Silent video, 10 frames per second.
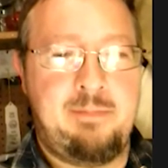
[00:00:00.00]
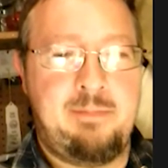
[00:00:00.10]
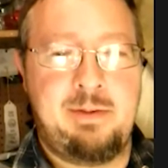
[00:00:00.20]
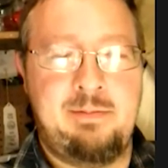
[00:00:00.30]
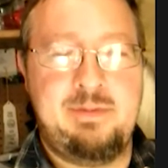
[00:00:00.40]

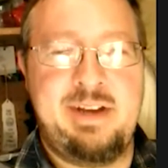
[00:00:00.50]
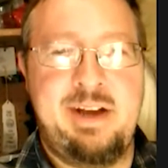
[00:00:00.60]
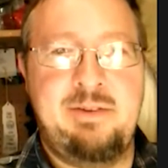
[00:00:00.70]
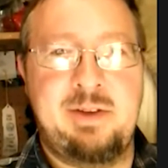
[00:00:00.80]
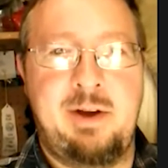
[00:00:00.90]
some
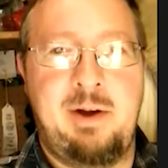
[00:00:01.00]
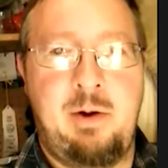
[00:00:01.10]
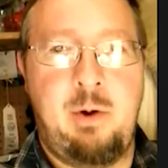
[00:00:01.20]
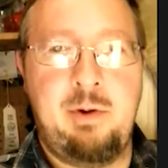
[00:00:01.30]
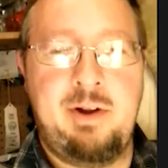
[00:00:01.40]
gel to
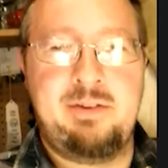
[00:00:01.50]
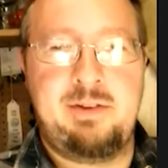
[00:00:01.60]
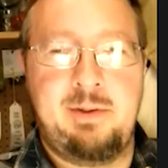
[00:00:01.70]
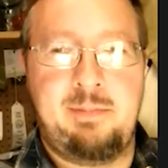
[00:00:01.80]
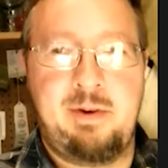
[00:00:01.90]
hold on to
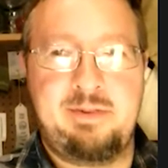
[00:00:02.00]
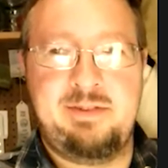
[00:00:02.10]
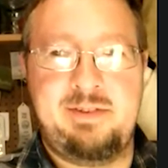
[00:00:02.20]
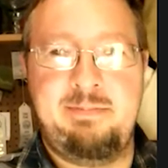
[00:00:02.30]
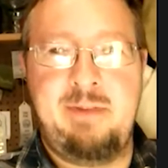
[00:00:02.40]
the
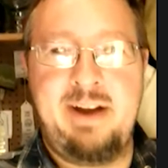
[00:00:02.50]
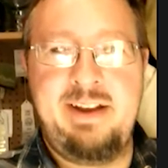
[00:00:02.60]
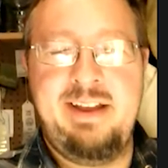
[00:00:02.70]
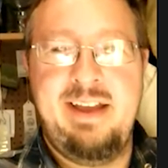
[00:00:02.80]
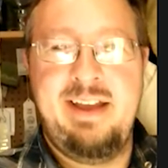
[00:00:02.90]
person's
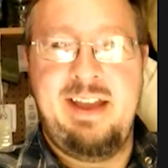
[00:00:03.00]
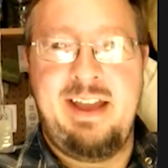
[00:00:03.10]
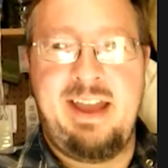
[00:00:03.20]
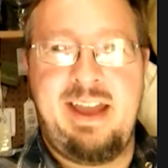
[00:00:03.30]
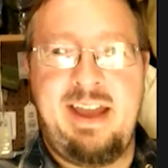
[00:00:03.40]
body,
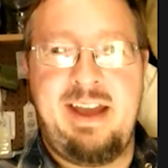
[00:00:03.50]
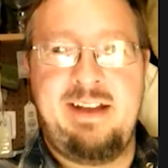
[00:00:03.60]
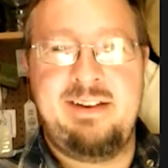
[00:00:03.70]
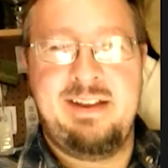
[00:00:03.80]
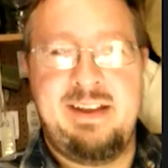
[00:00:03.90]
and
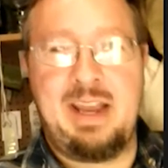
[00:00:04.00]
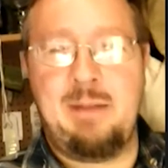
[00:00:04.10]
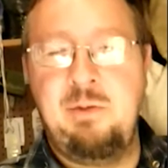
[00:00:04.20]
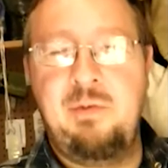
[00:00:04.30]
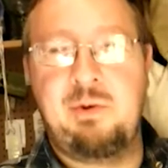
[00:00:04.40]
he kept
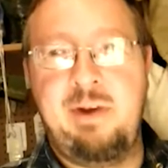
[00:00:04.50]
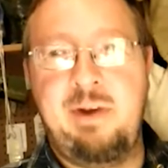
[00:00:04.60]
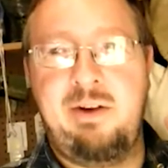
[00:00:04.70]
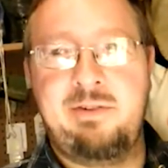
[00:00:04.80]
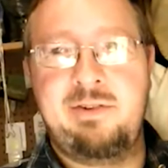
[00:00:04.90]
moving
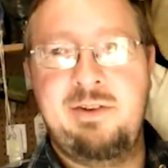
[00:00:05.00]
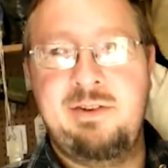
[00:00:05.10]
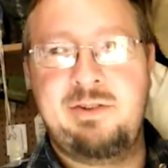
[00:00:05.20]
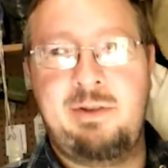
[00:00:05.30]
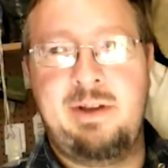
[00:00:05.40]
around.
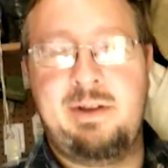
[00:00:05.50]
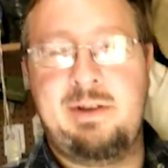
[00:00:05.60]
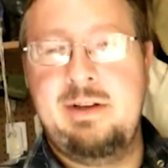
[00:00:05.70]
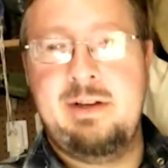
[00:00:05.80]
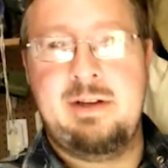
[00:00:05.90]
So like,
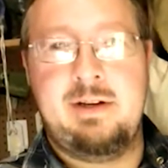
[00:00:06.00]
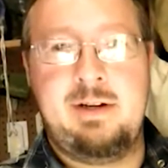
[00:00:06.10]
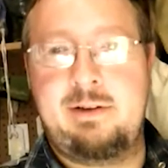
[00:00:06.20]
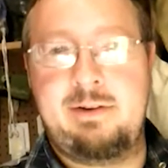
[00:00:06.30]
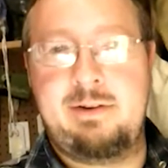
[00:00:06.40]
oh
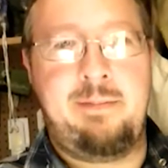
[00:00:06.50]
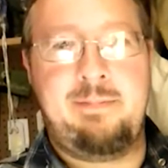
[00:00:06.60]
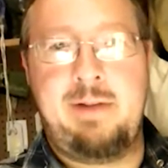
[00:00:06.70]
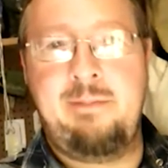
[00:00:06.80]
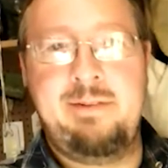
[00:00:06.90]
crap,
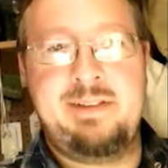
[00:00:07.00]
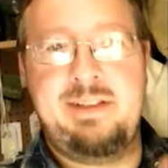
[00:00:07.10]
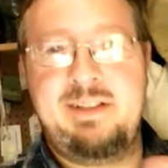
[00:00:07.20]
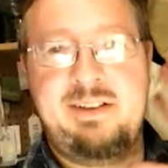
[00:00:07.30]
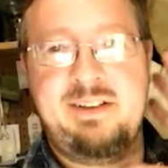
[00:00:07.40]
how is
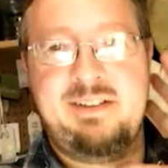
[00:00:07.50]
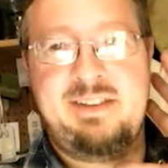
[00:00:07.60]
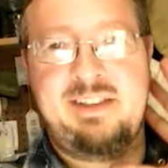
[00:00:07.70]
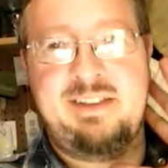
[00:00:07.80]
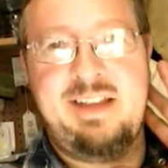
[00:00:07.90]
it gonna stick
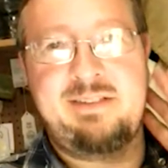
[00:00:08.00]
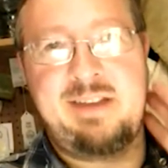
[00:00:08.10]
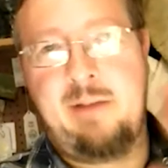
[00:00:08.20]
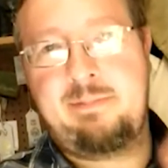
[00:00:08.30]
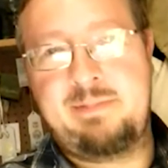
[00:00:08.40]
the stakes?
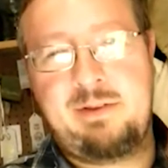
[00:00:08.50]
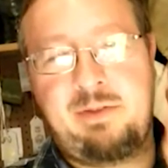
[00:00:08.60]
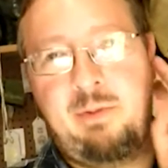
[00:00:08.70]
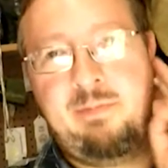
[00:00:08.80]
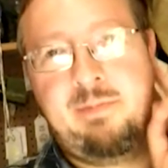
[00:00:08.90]
Kept
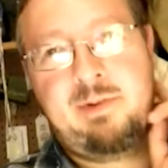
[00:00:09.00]
throwing